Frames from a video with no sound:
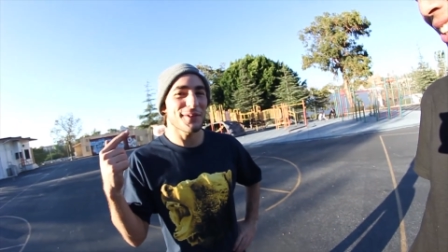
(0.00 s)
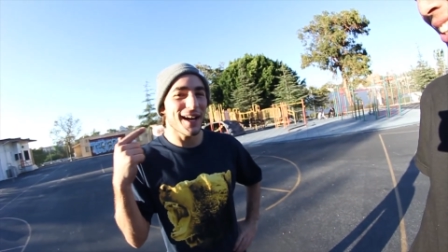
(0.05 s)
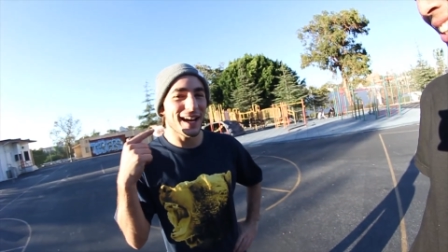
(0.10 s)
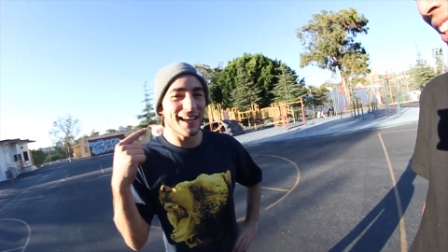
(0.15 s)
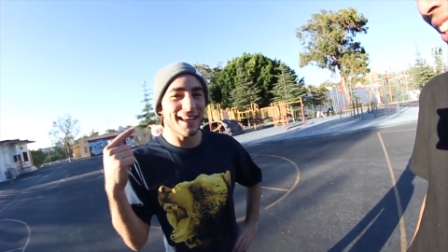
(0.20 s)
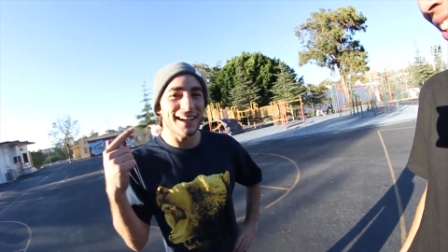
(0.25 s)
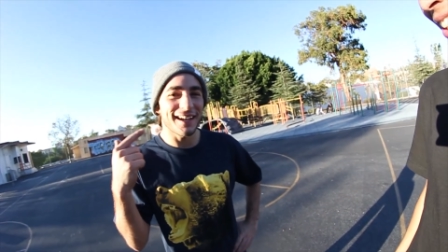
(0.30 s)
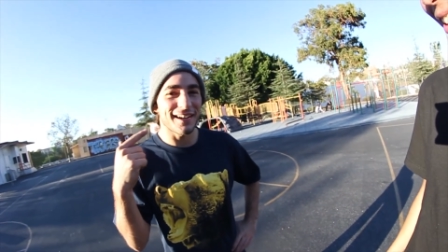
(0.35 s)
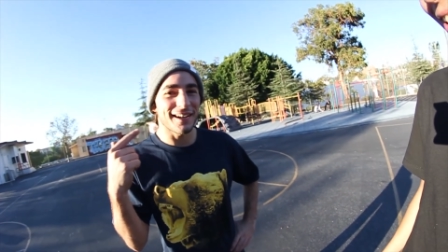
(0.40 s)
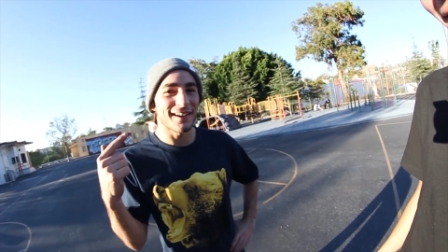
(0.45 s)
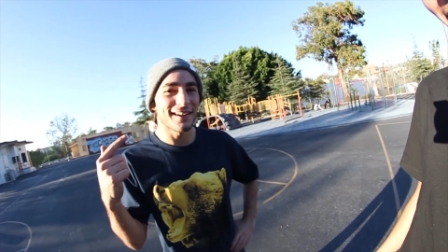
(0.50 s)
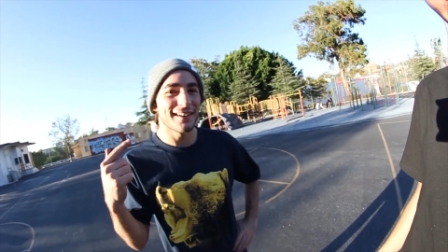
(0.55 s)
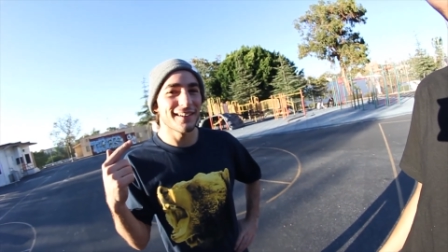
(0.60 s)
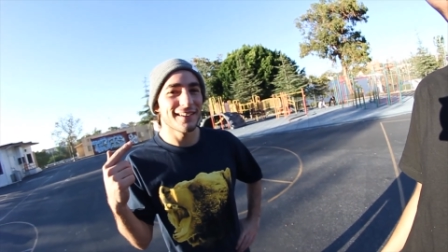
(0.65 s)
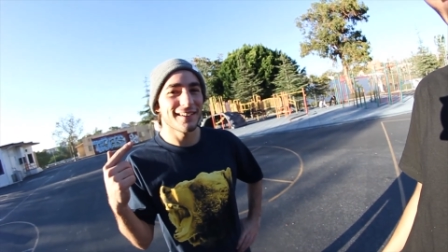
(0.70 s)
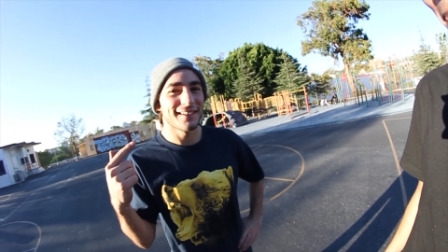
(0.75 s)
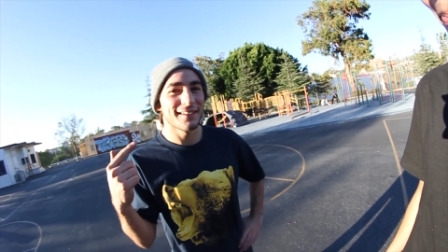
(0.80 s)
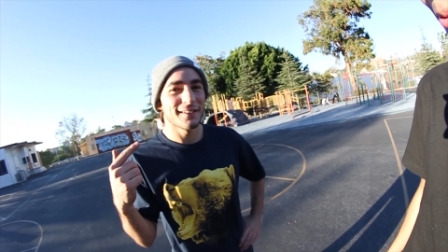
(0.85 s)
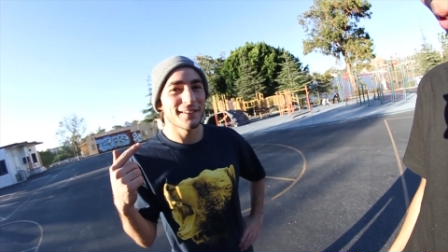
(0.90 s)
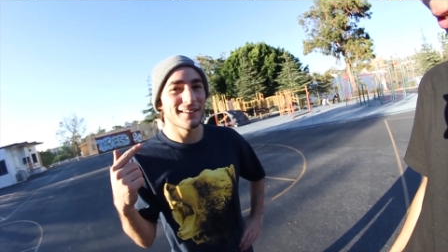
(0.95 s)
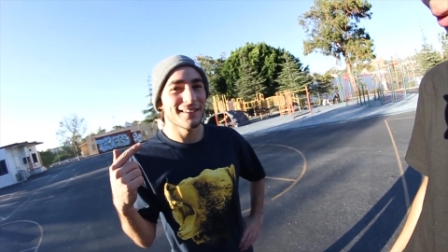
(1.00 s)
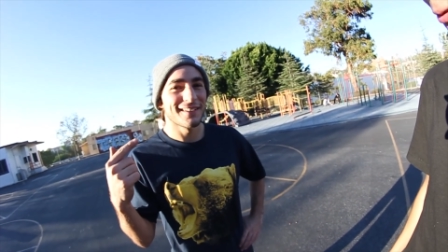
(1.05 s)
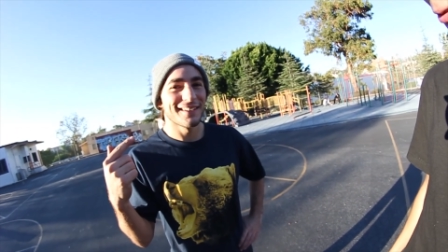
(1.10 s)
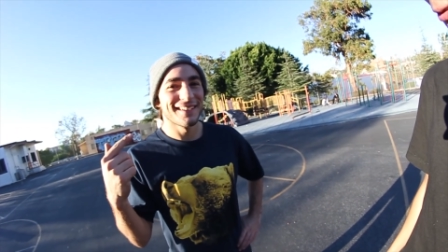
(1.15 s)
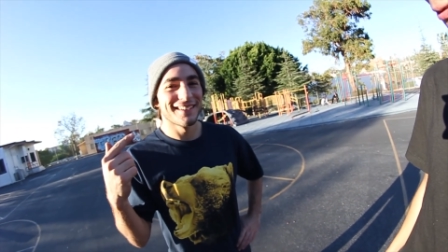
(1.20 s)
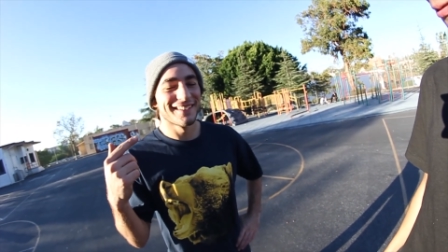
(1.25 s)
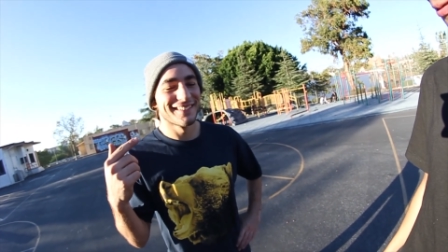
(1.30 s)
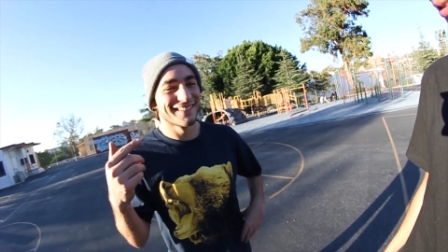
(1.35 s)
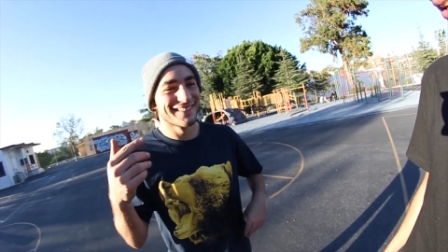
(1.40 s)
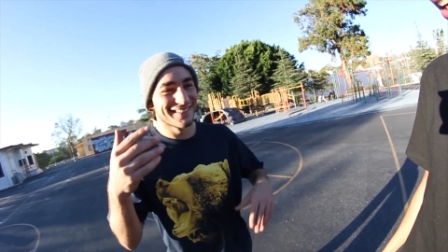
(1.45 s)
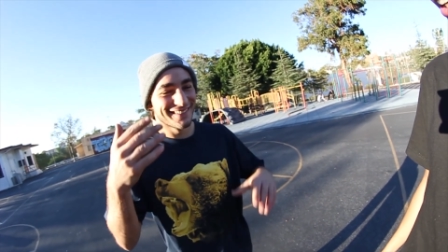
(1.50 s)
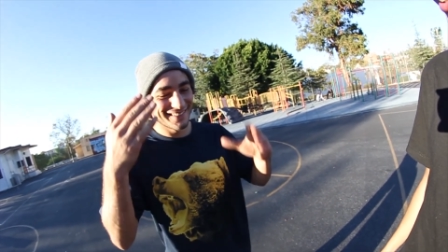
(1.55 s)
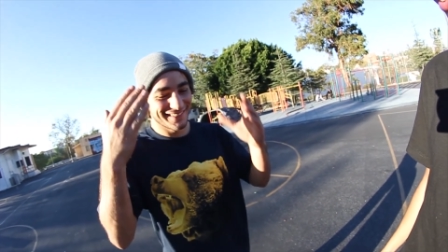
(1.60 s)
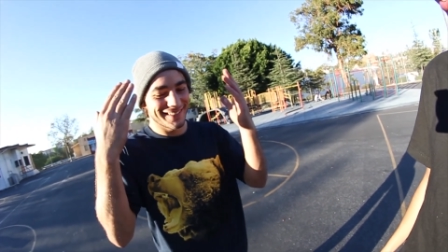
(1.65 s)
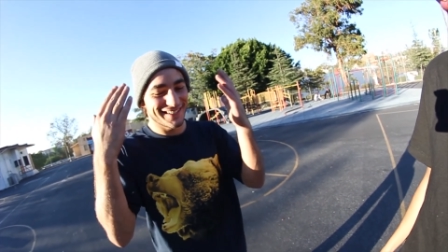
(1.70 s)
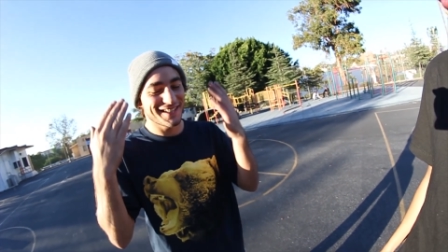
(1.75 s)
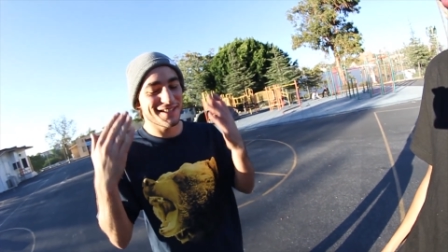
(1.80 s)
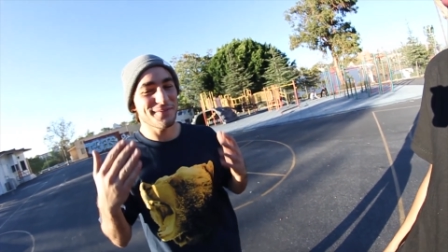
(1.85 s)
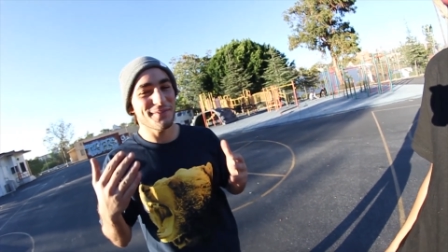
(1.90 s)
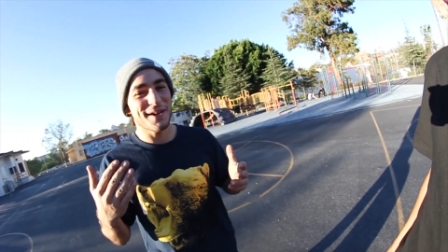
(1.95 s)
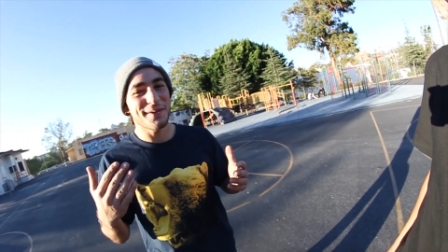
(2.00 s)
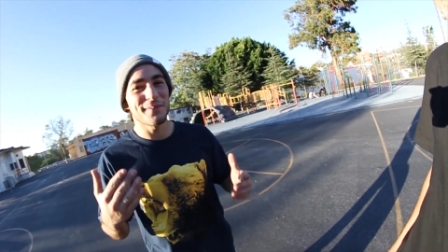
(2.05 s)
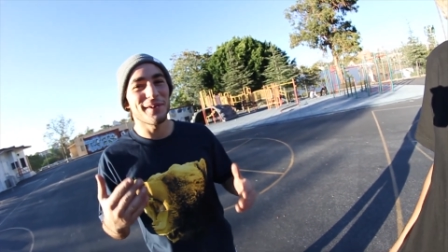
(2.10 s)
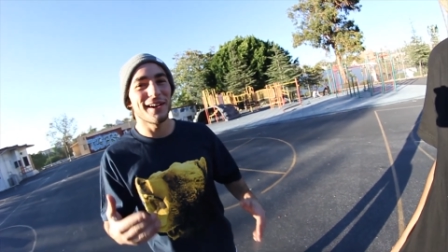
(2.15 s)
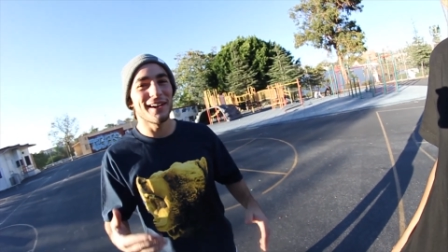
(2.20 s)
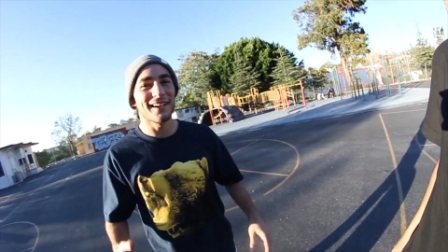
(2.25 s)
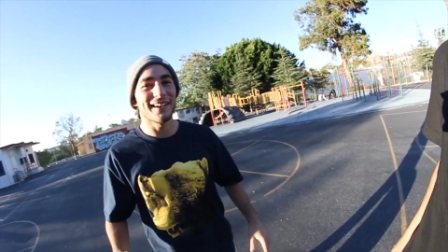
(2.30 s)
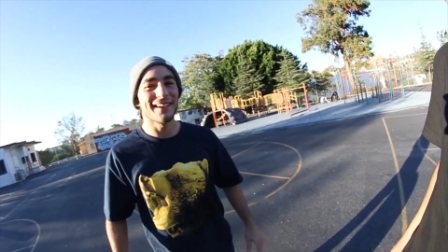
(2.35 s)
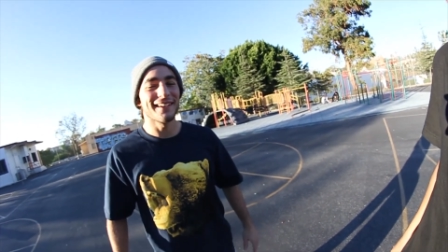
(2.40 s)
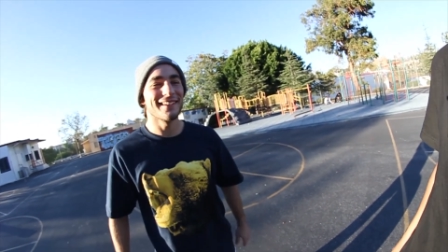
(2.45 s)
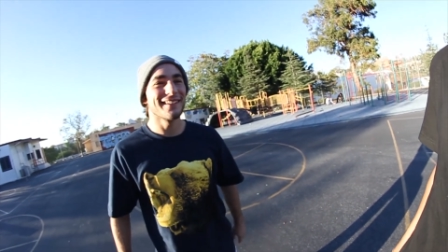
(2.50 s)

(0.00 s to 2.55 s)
right here. Click that beautiful face. It's my mug.